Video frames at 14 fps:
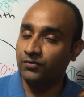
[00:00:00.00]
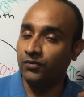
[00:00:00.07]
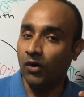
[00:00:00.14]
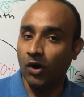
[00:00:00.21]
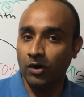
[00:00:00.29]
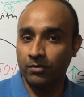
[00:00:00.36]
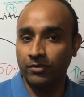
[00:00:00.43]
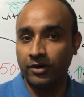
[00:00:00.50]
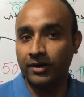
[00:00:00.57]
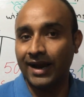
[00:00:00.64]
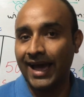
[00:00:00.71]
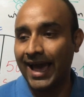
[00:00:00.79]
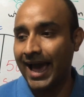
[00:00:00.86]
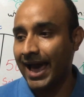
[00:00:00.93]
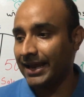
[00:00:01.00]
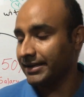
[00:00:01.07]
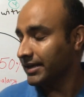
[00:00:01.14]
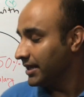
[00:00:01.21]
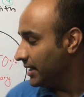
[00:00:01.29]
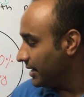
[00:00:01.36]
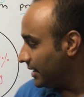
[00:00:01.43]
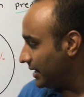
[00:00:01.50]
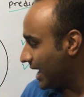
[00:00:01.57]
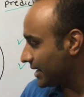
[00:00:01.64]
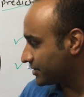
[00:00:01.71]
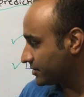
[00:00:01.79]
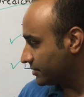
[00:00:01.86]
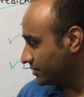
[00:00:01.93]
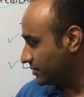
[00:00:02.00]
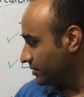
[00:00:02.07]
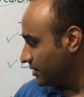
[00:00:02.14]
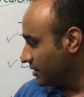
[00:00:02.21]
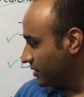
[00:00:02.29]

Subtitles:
former and latter.